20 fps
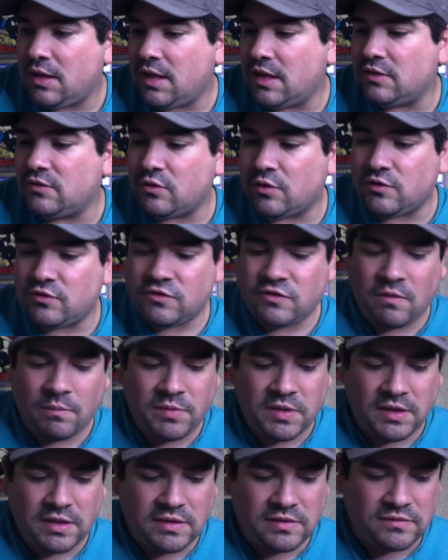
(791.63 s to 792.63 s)
And so there's
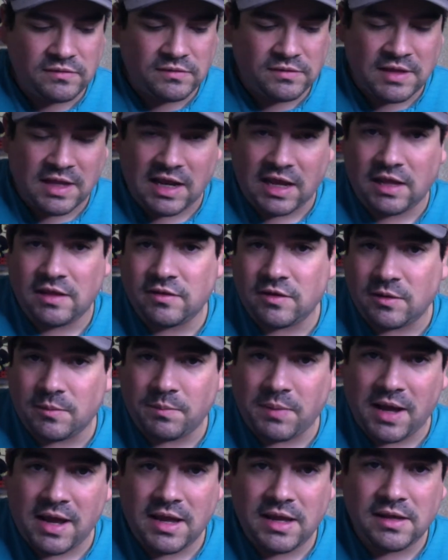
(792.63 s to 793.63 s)
something that I ended
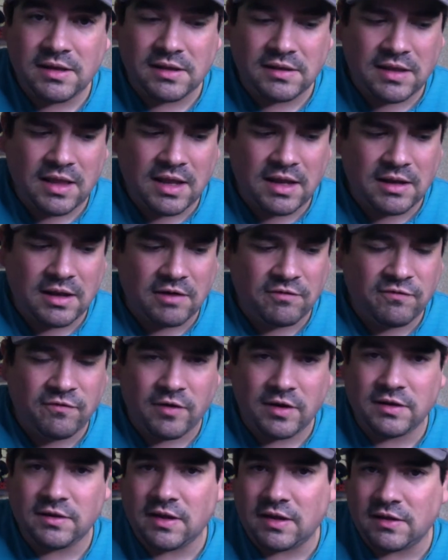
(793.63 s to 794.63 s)
up buying, and then a
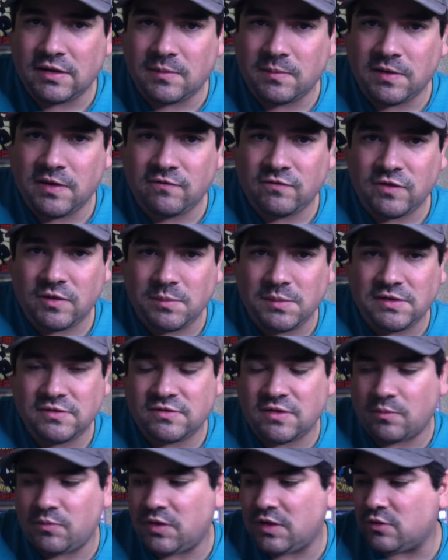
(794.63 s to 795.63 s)
friend ended up gifting me
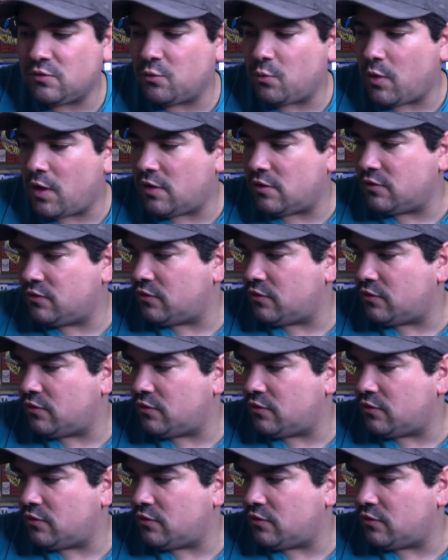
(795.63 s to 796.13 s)
something as well.